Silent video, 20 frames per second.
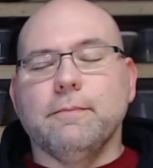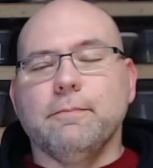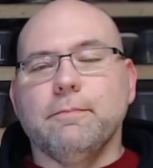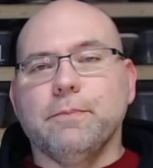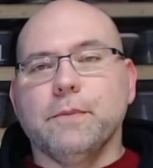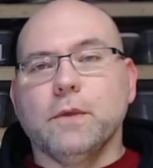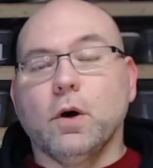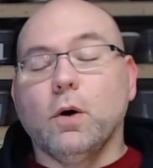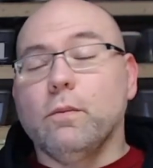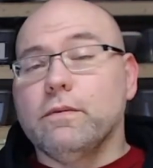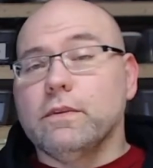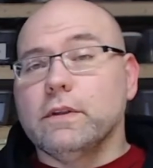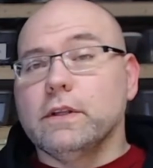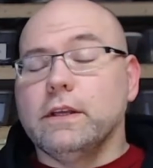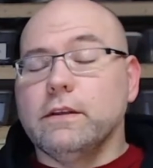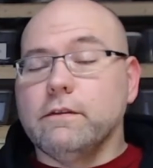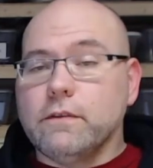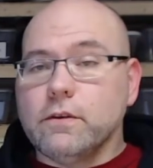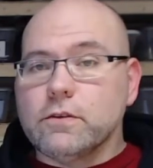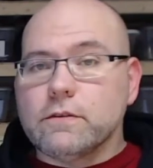
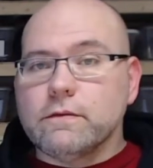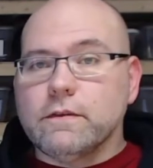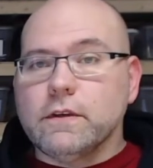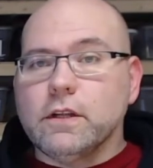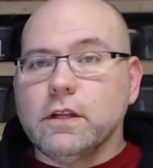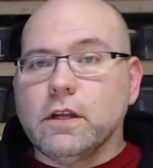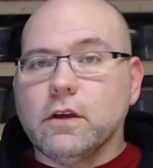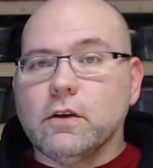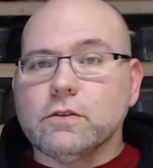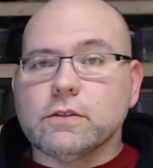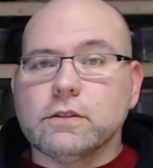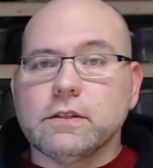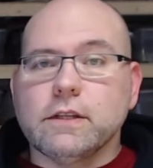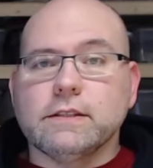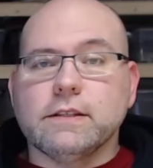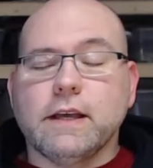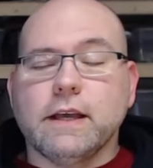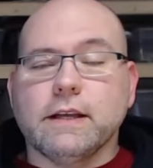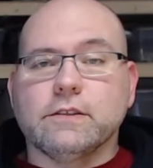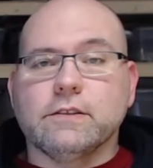Hopefully in future videos,
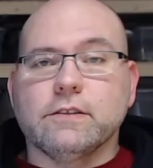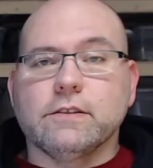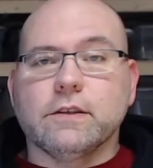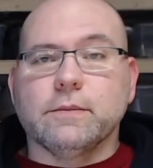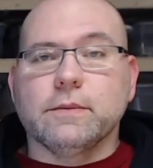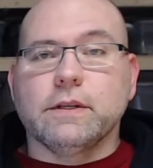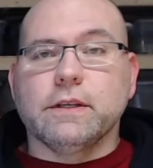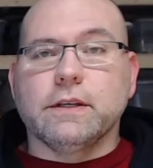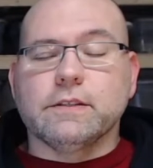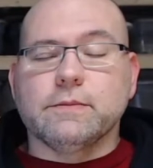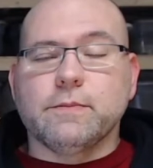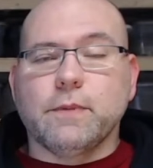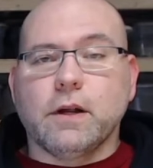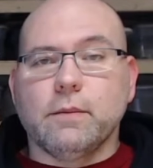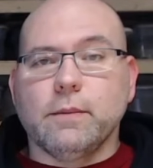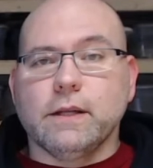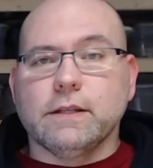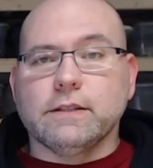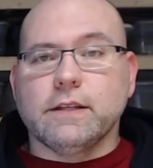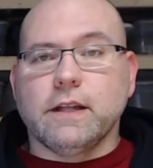that's actually some of the
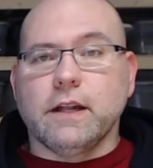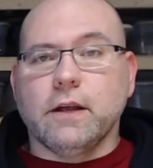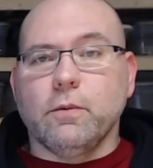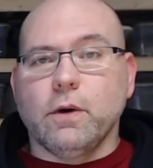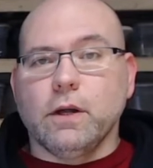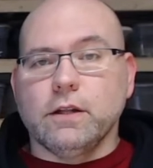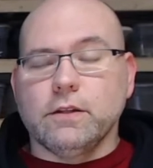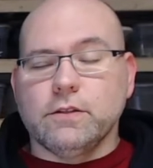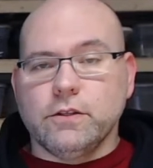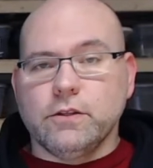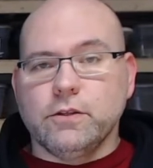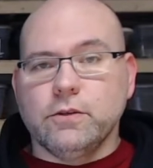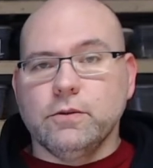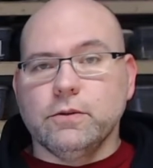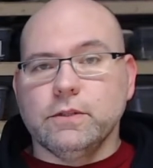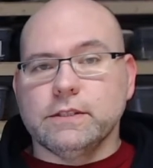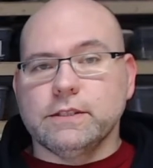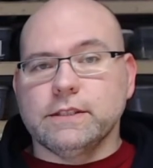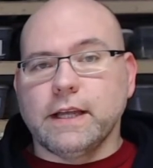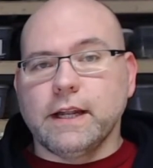experiments that I want to
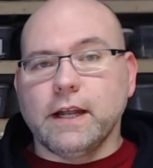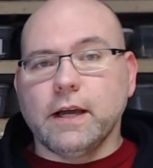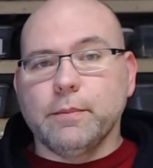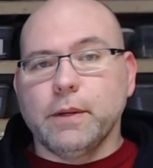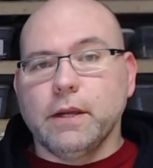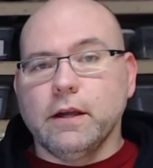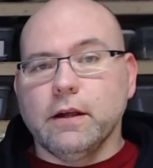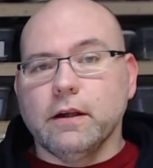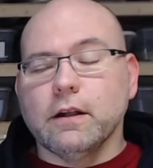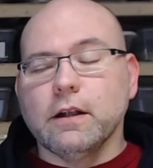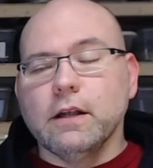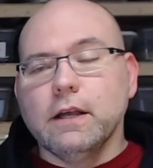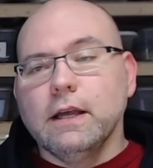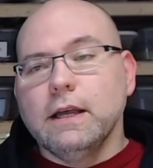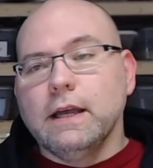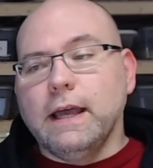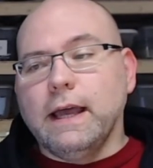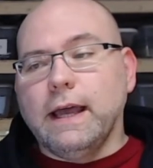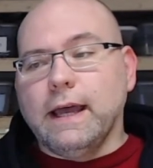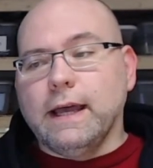do, set up here
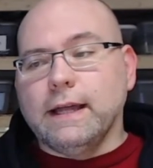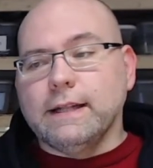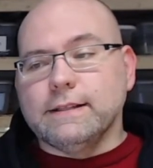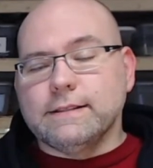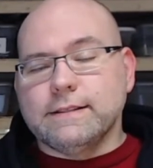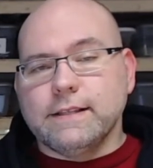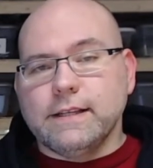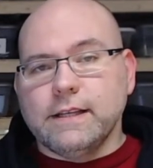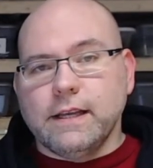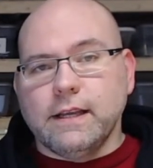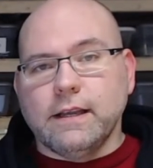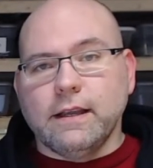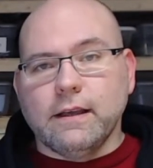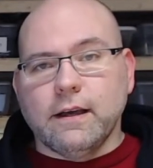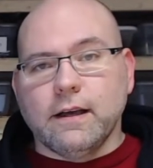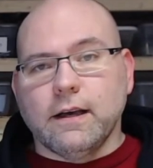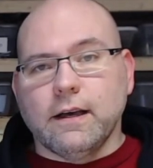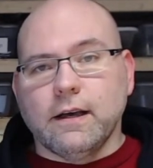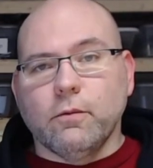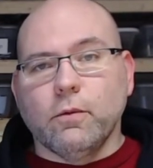and see
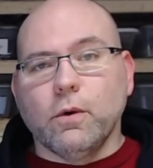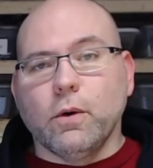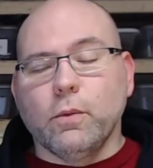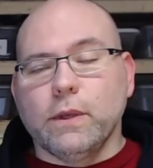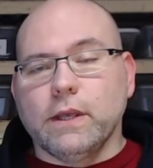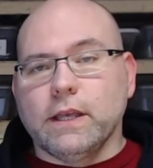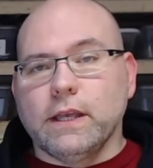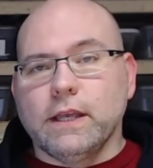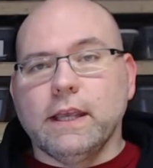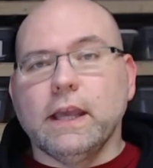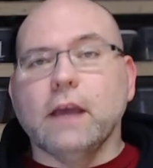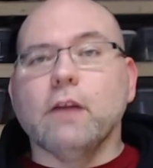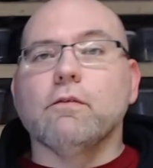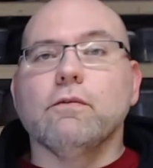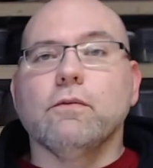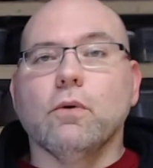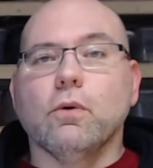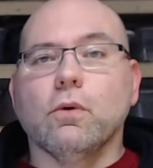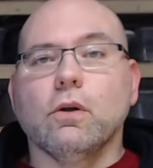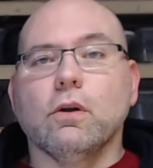what we can get
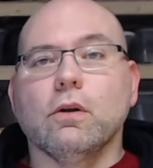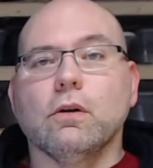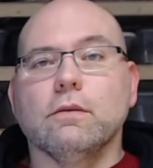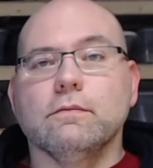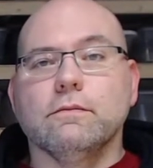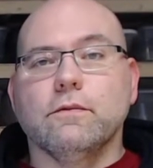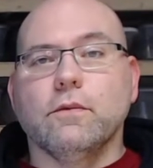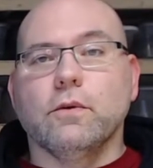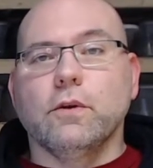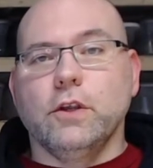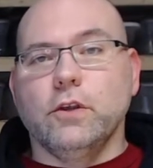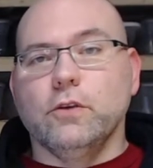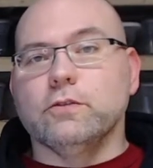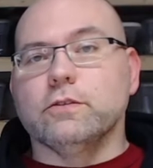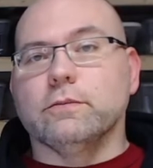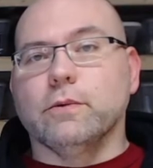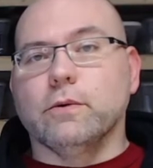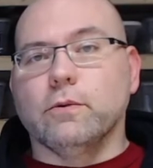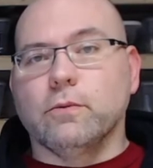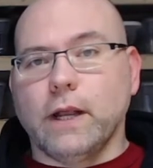for
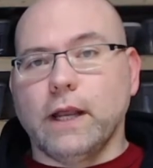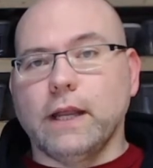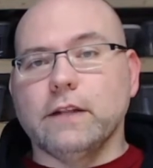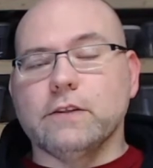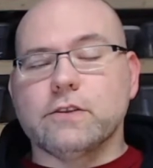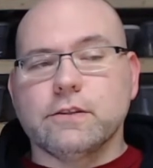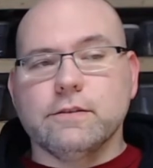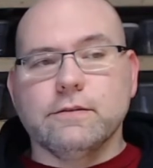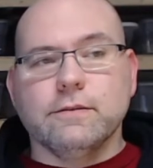usable range.